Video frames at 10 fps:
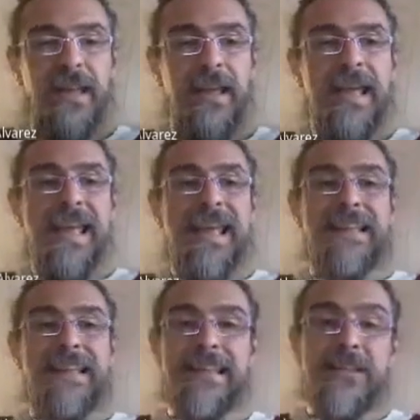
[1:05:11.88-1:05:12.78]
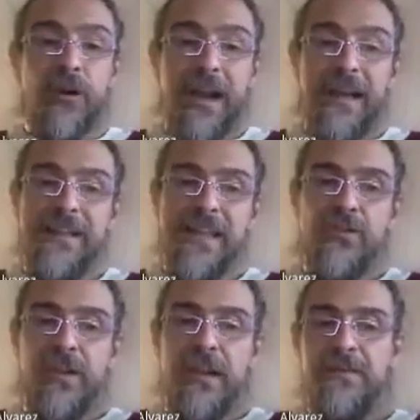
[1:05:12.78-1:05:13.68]
that these
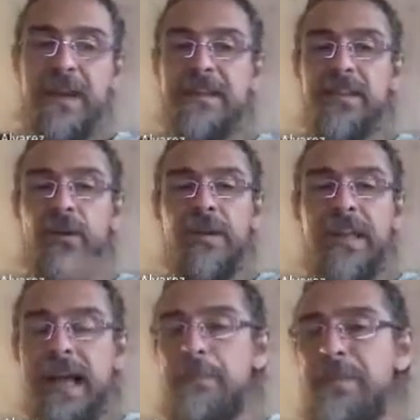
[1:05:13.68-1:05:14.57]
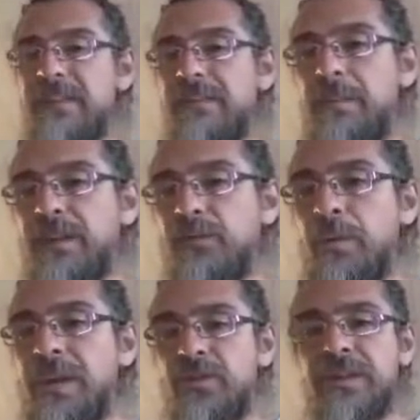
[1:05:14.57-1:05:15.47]
localization effects only happen if the
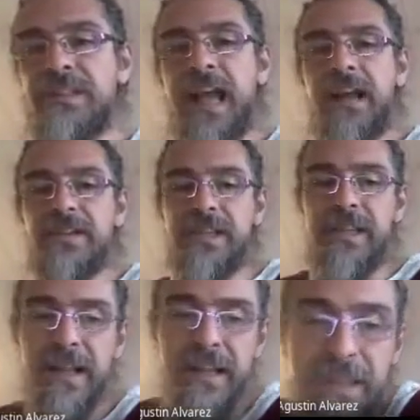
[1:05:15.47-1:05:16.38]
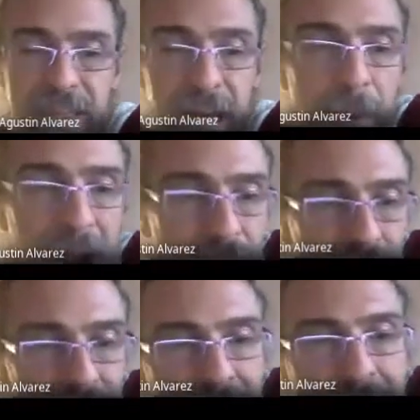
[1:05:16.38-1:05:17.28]
perturbation is larger than a critical
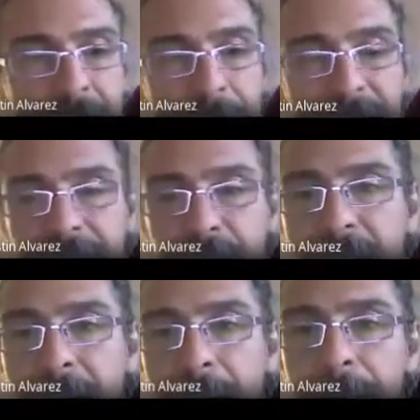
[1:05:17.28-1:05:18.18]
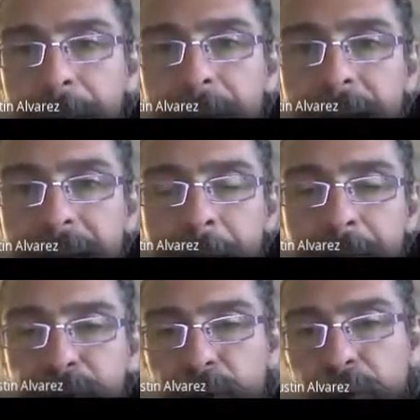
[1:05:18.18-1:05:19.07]
value. But if we are
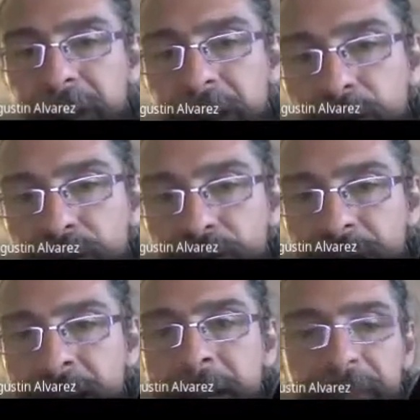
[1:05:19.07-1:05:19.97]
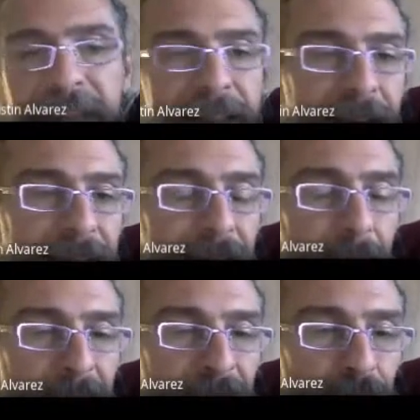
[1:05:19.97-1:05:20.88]
able to reduce this
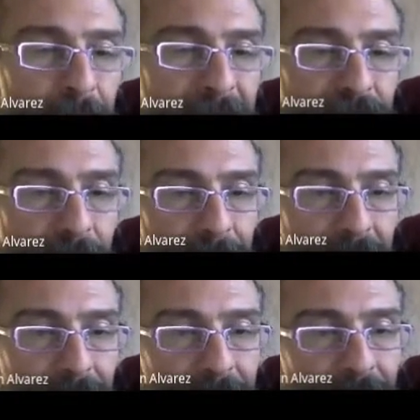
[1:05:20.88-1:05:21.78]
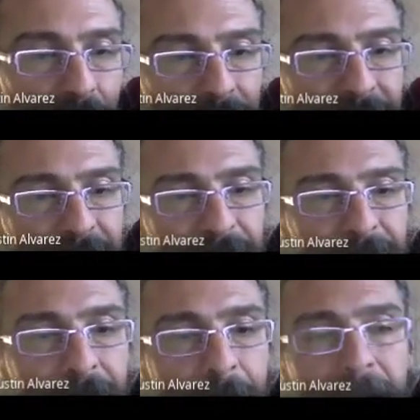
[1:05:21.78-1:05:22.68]
critical perturbation below this
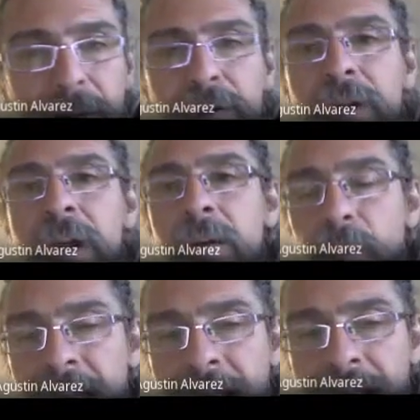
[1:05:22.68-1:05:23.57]
critical value, we are